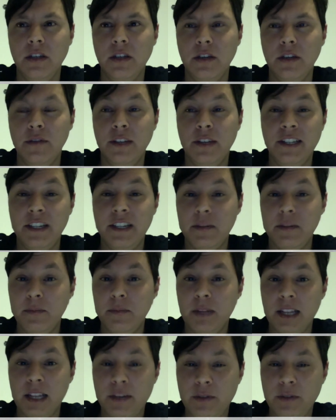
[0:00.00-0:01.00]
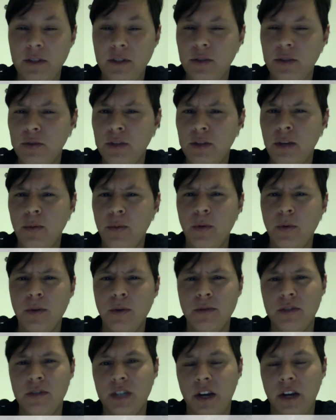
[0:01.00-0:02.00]
If they didn't believe in you, they
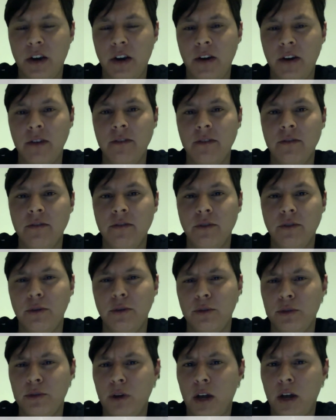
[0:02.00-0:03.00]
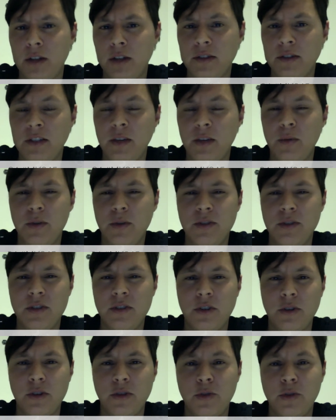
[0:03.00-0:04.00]
wouldn't share your thoughts, they wouldn't
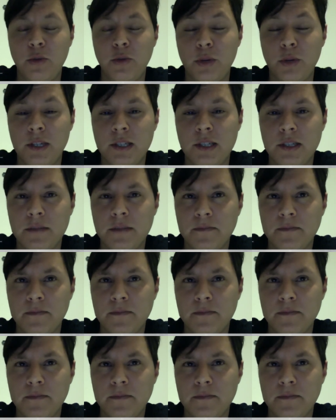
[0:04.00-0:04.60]
share your tweets.